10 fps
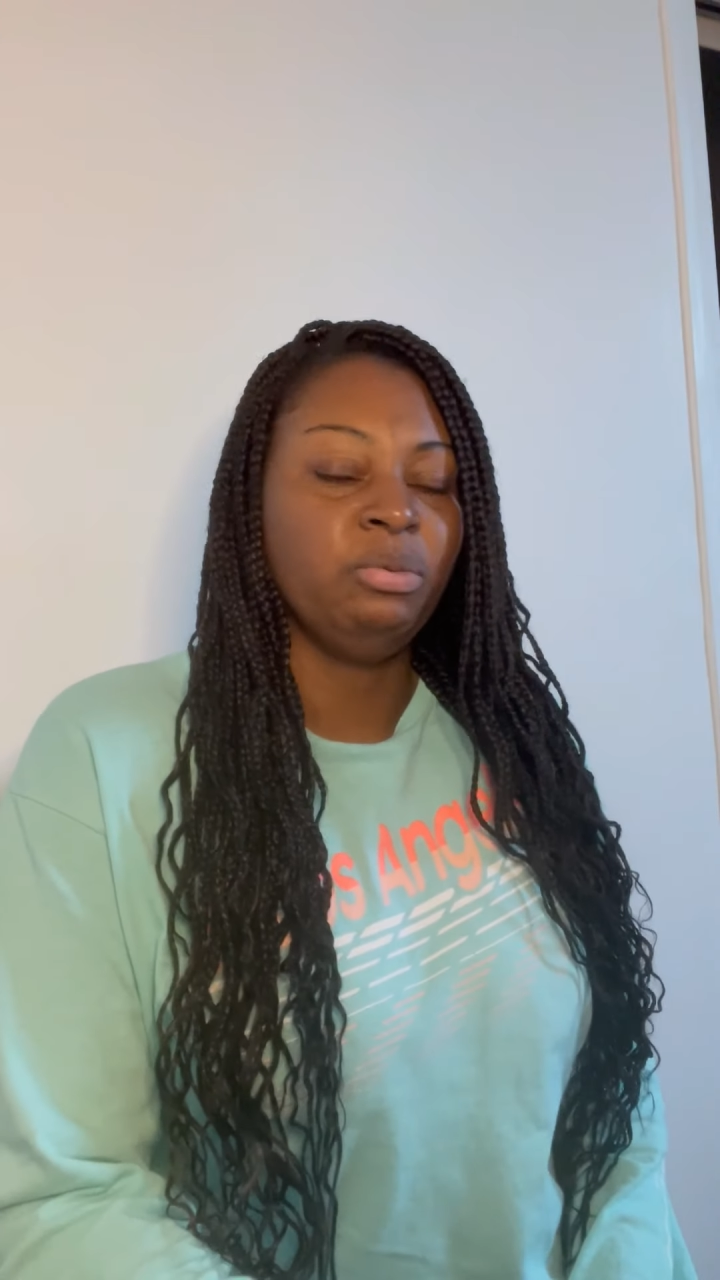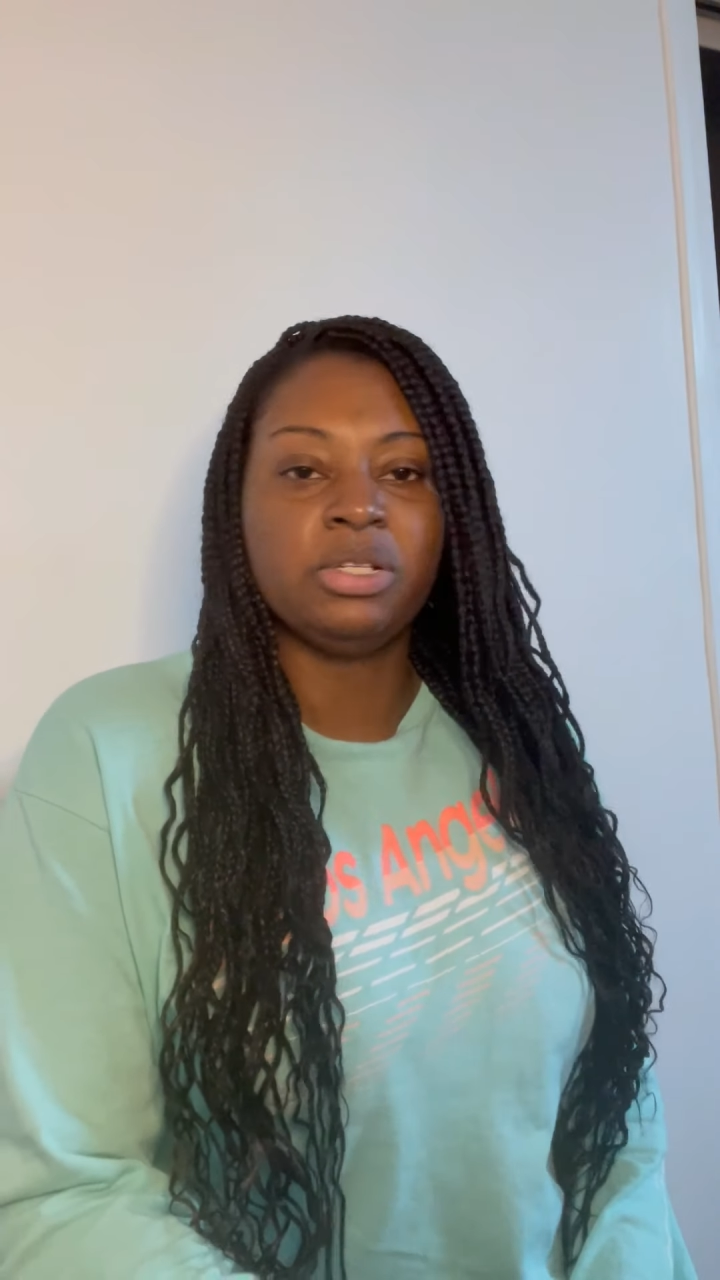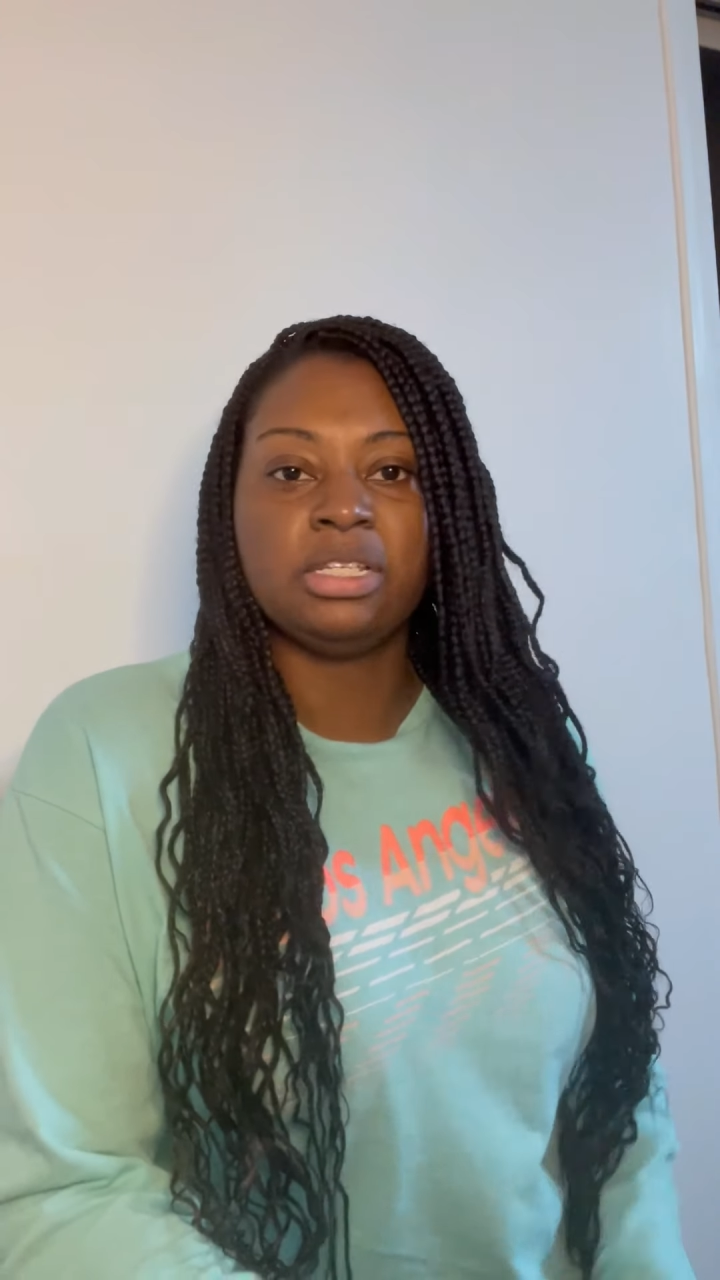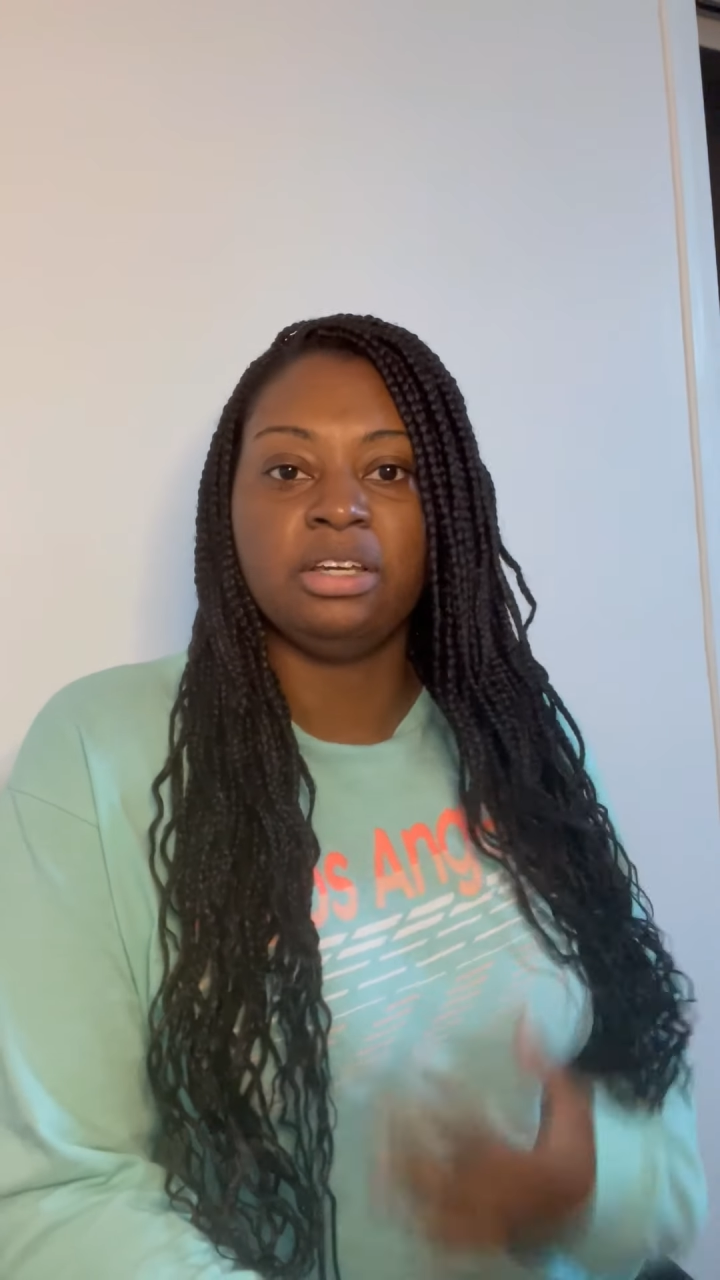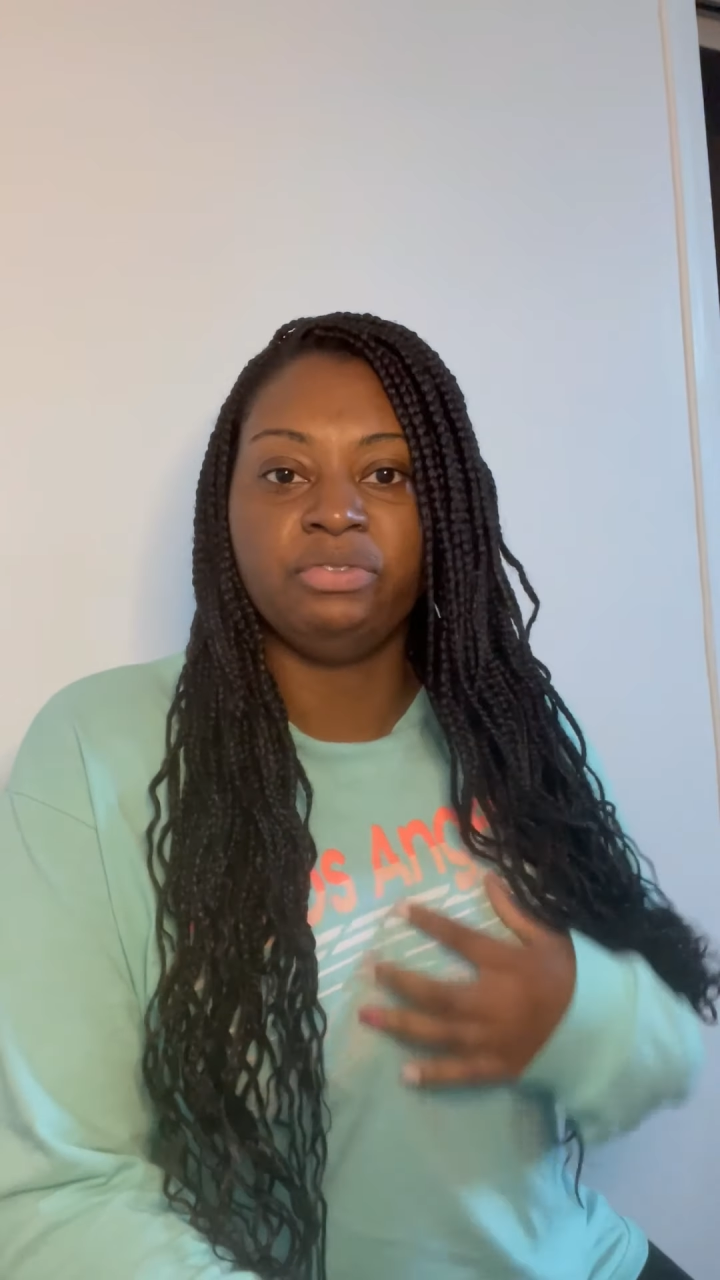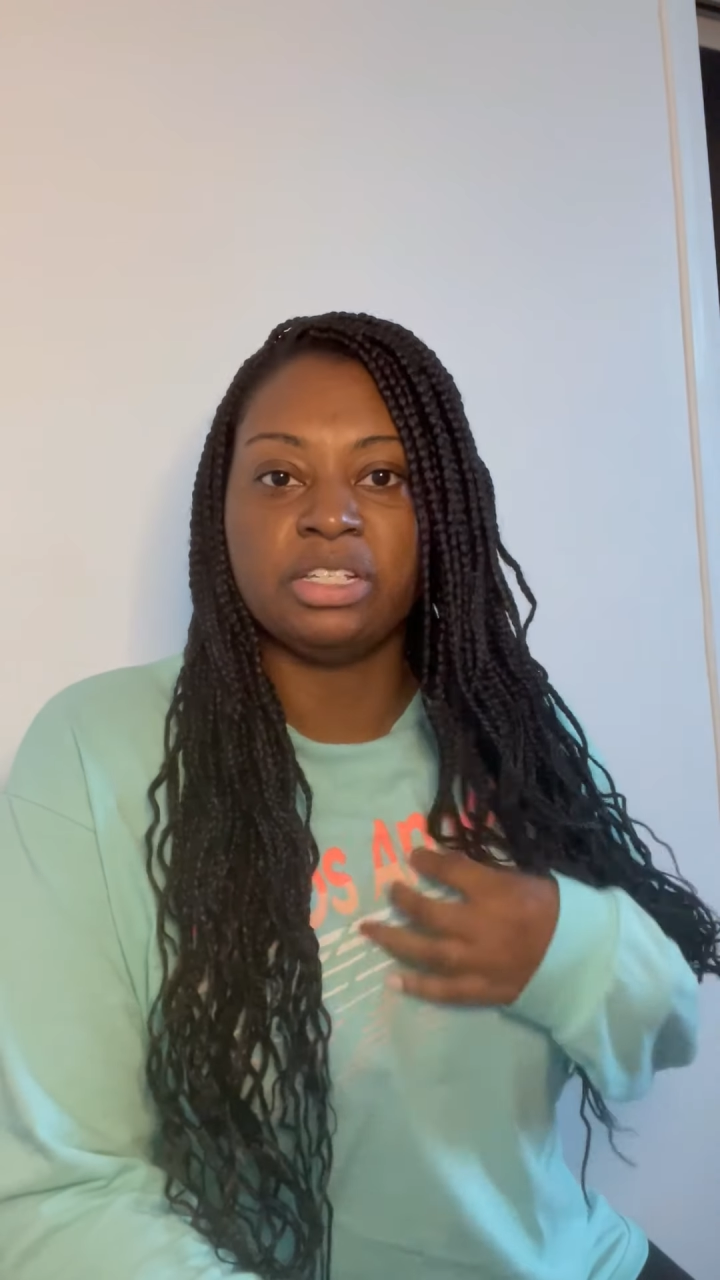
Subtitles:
We'll see if